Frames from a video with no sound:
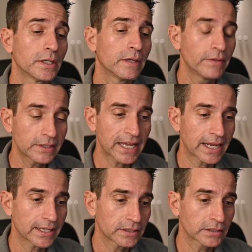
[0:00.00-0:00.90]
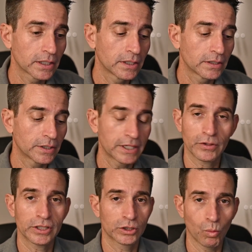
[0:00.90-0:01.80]
In this case, the
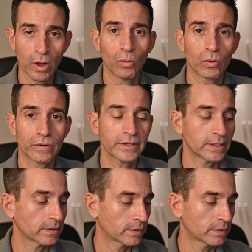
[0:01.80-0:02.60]
difference is well worth it.